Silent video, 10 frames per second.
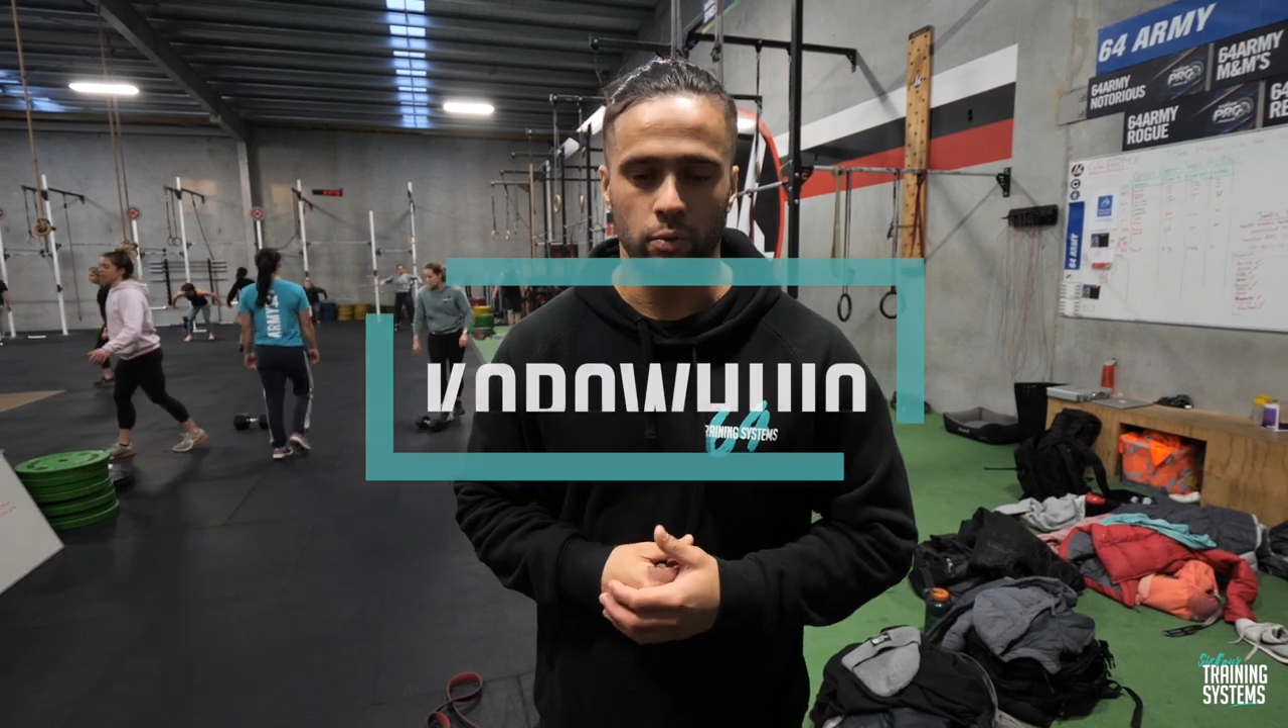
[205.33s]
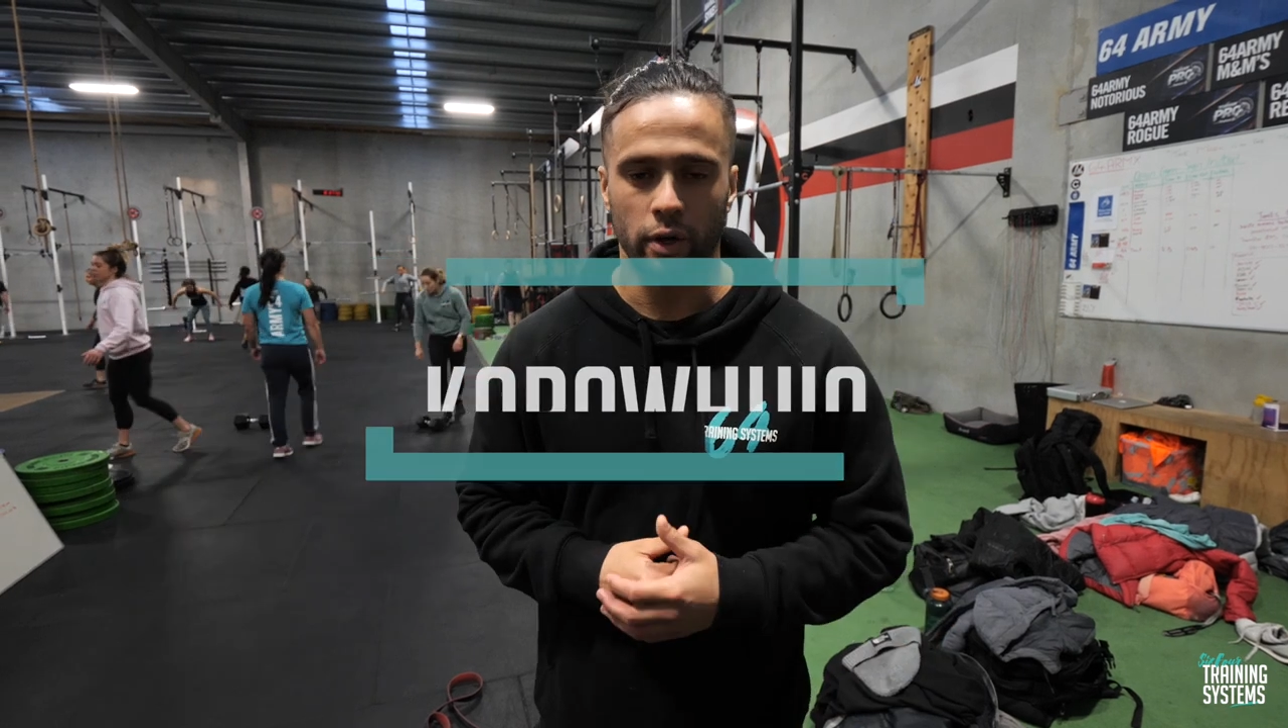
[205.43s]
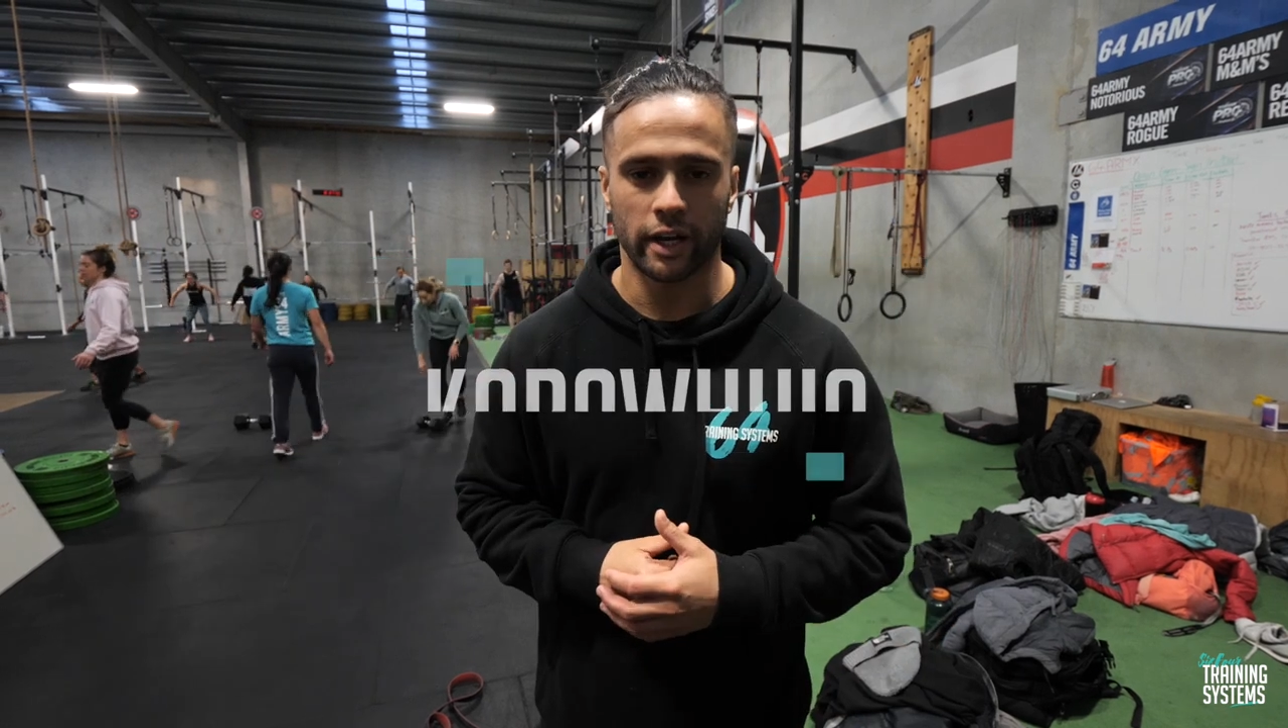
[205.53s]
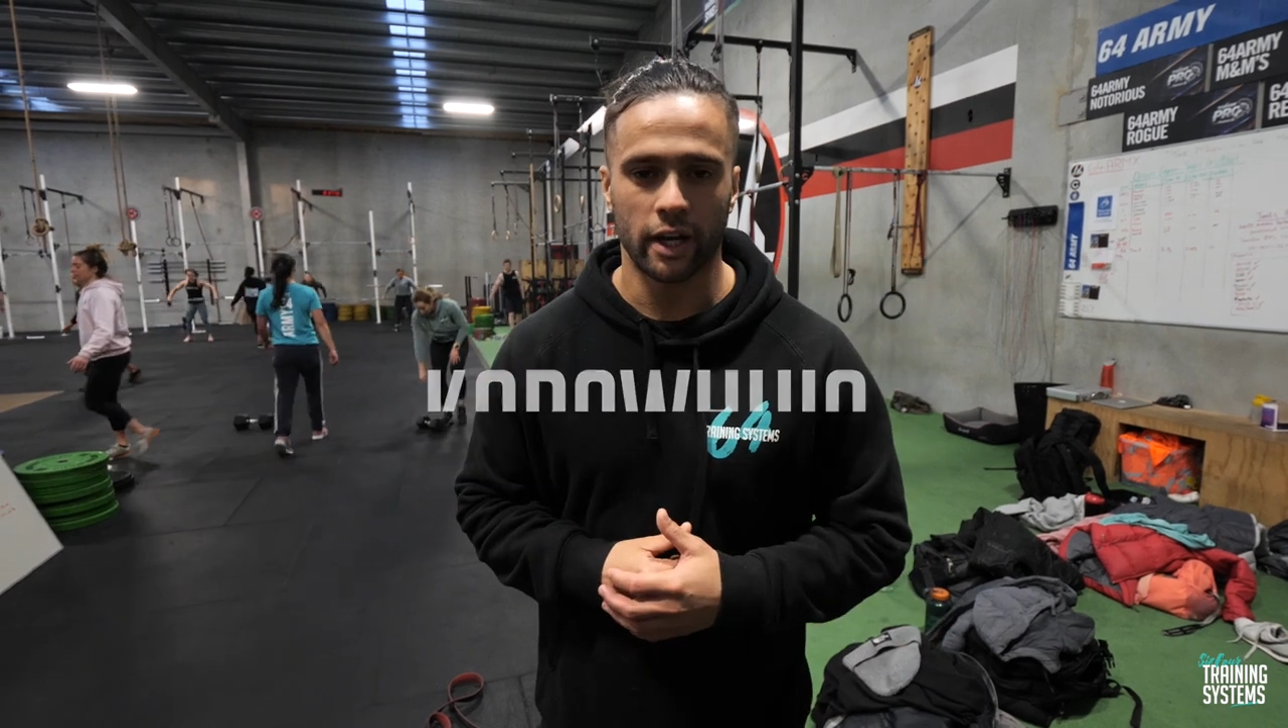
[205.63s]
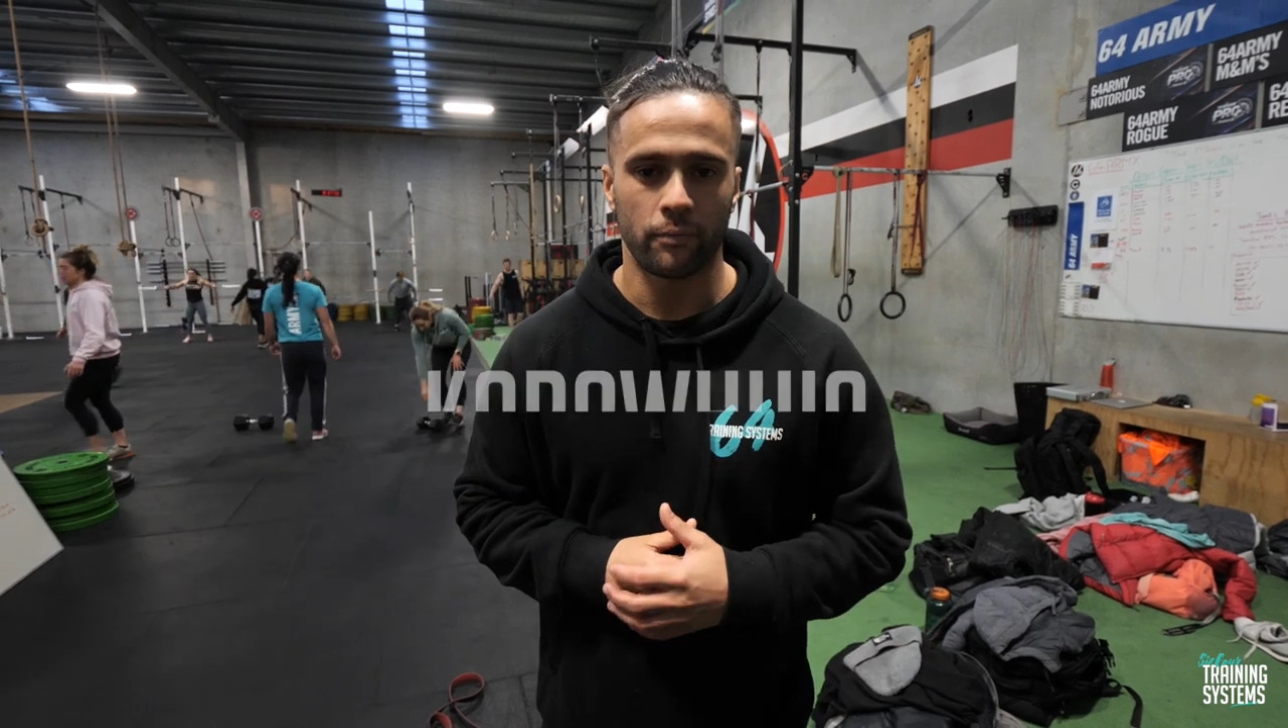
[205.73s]

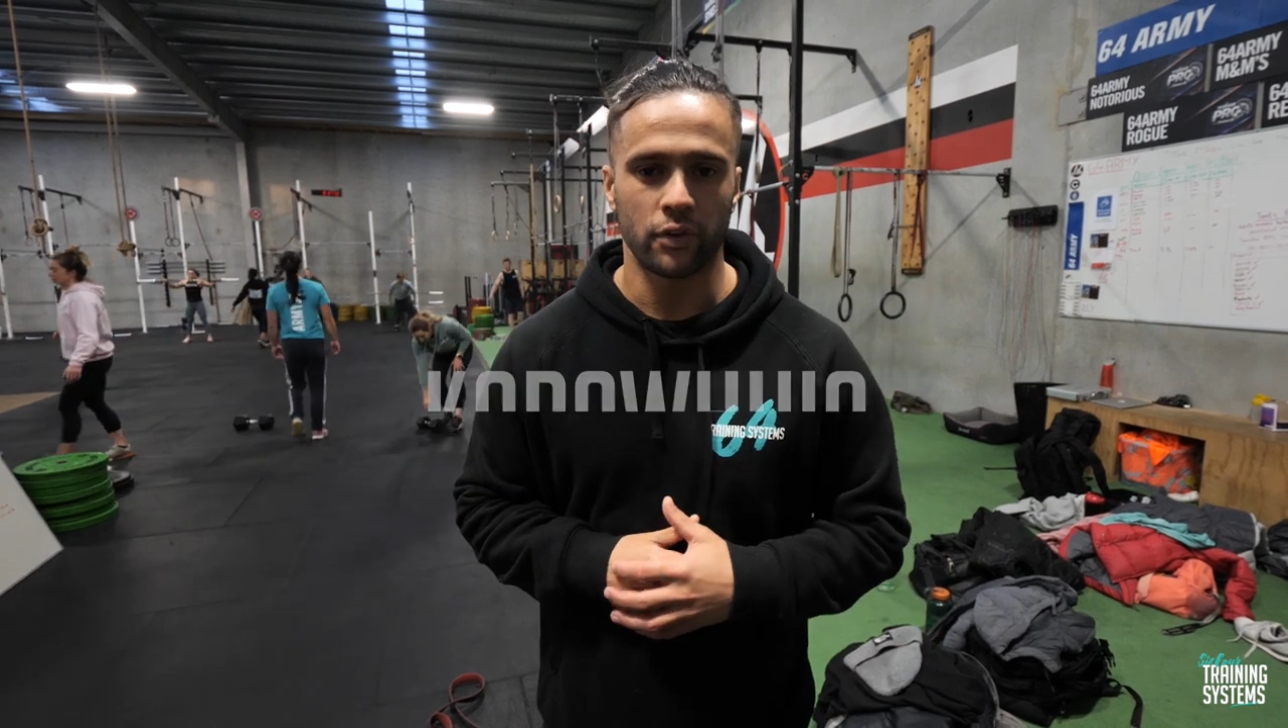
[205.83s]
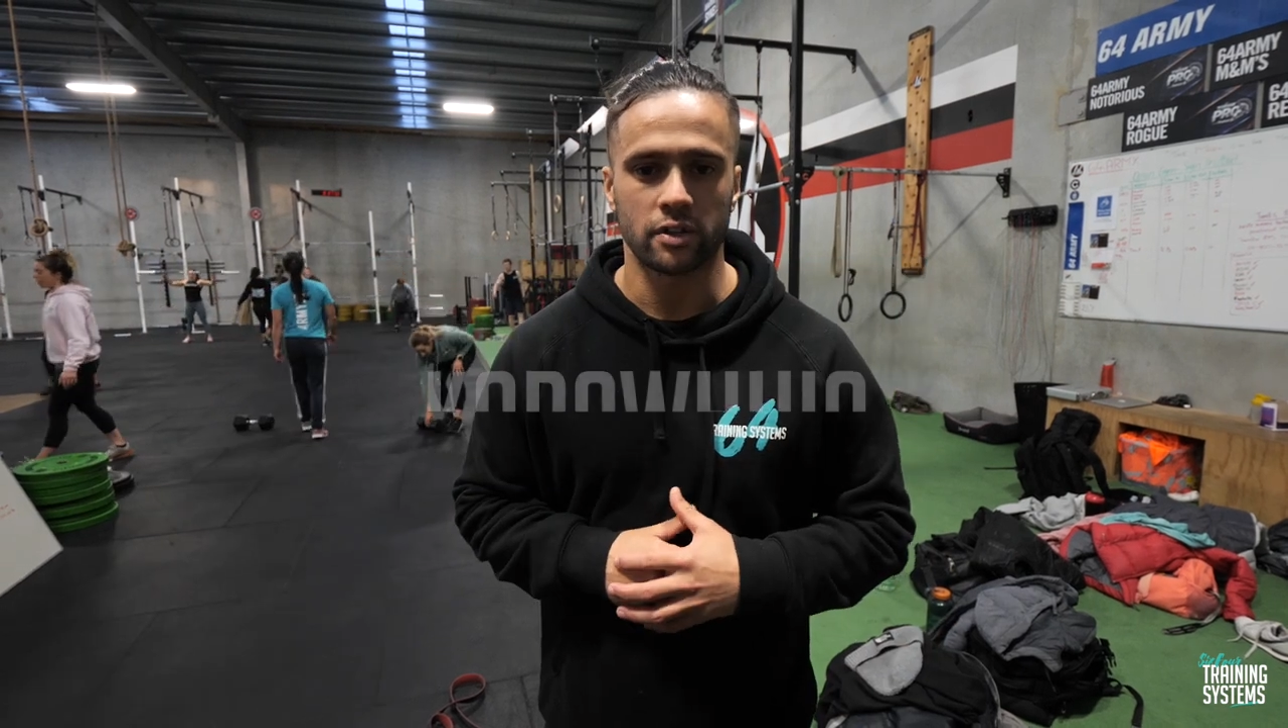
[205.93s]
workout